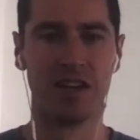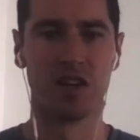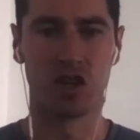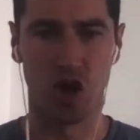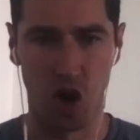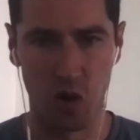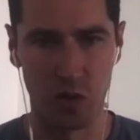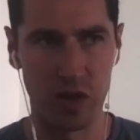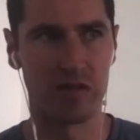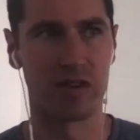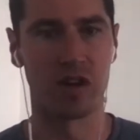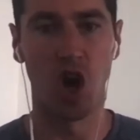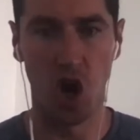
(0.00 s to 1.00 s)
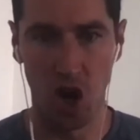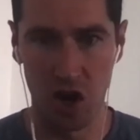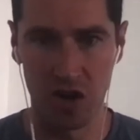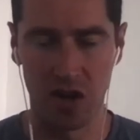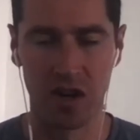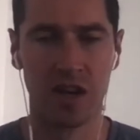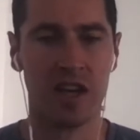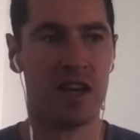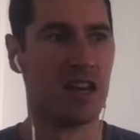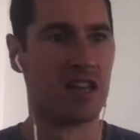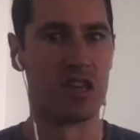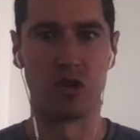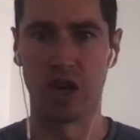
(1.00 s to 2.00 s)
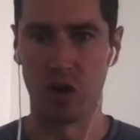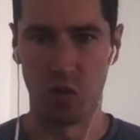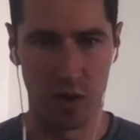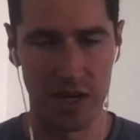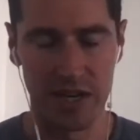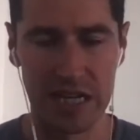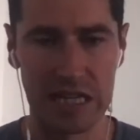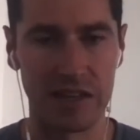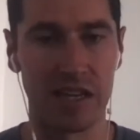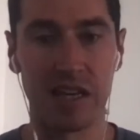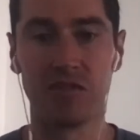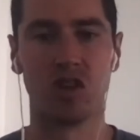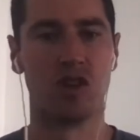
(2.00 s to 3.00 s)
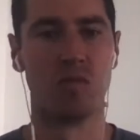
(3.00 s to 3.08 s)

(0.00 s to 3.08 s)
go even harder. You get winded even a little